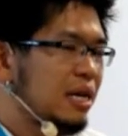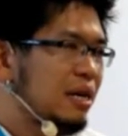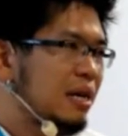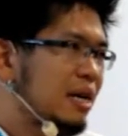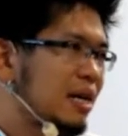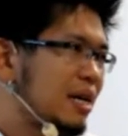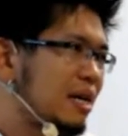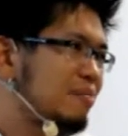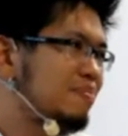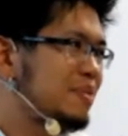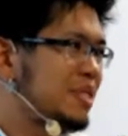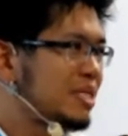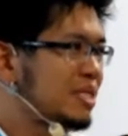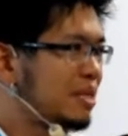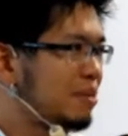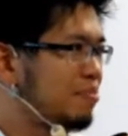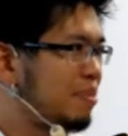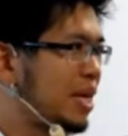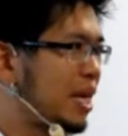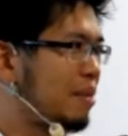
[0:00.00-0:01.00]
uh, just to
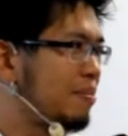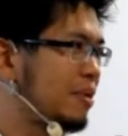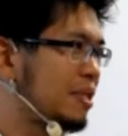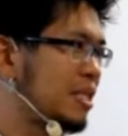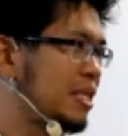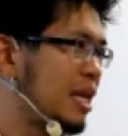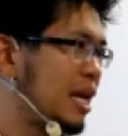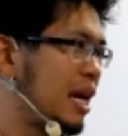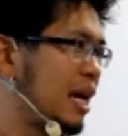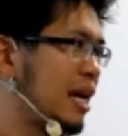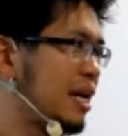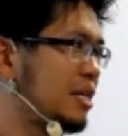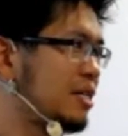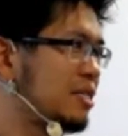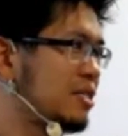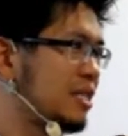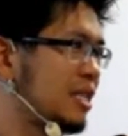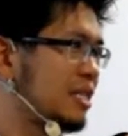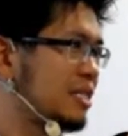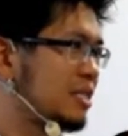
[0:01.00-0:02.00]
be able to
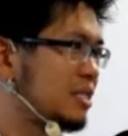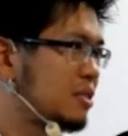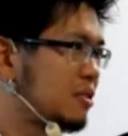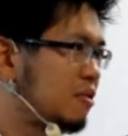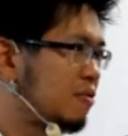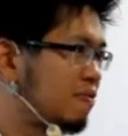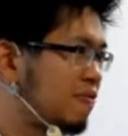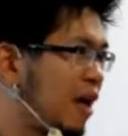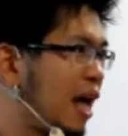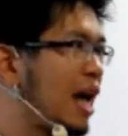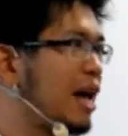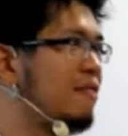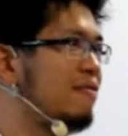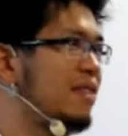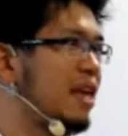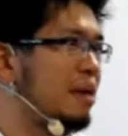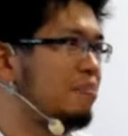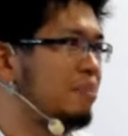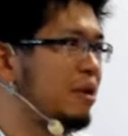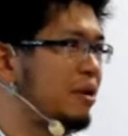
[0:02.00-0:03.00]
actually survive
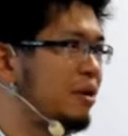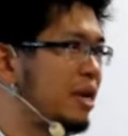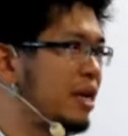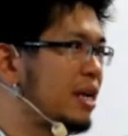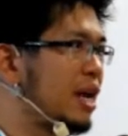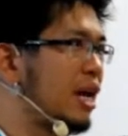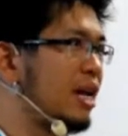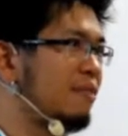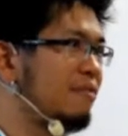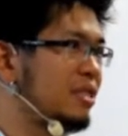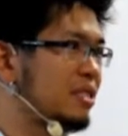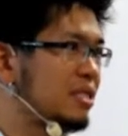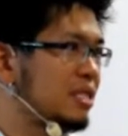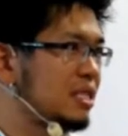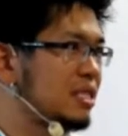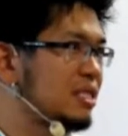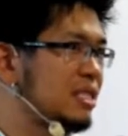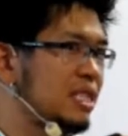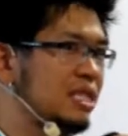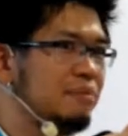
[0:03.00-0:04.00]
that period, not even
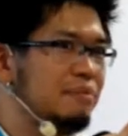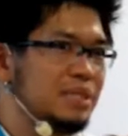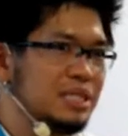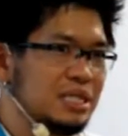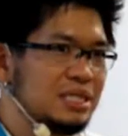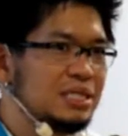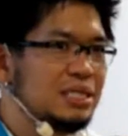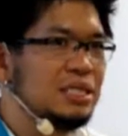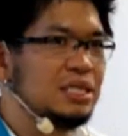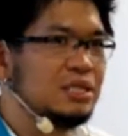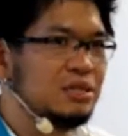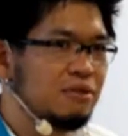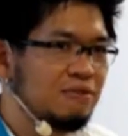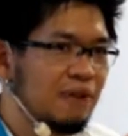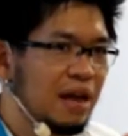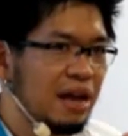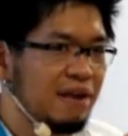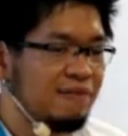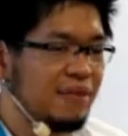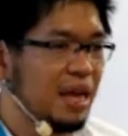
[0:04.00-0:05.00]
succeed, but just to
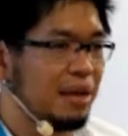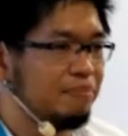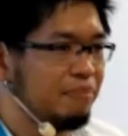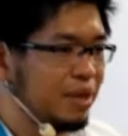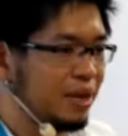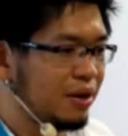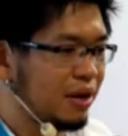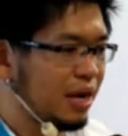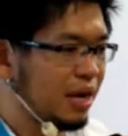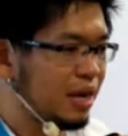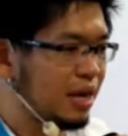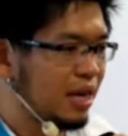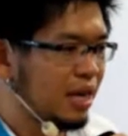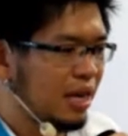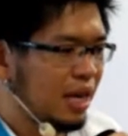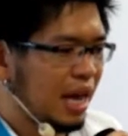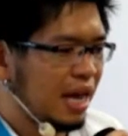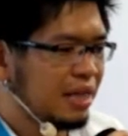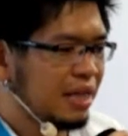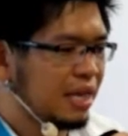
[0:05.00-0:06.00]
survive that period,
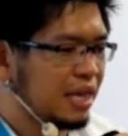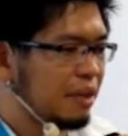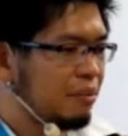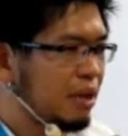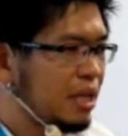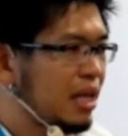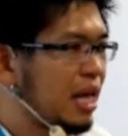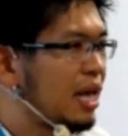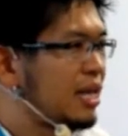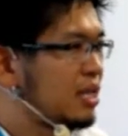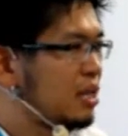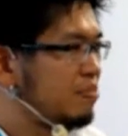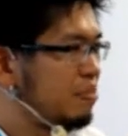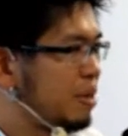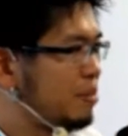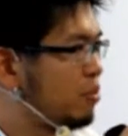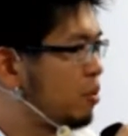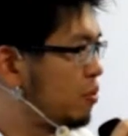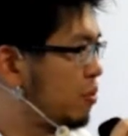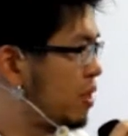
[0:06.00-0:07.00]
I think if a lot of the
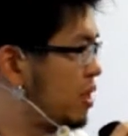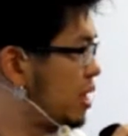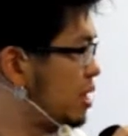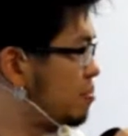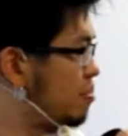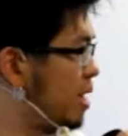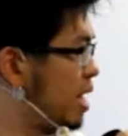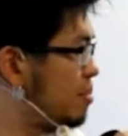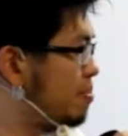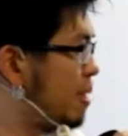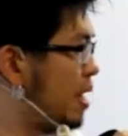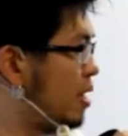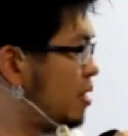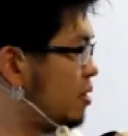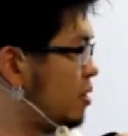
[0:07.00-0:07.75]
people within PayPal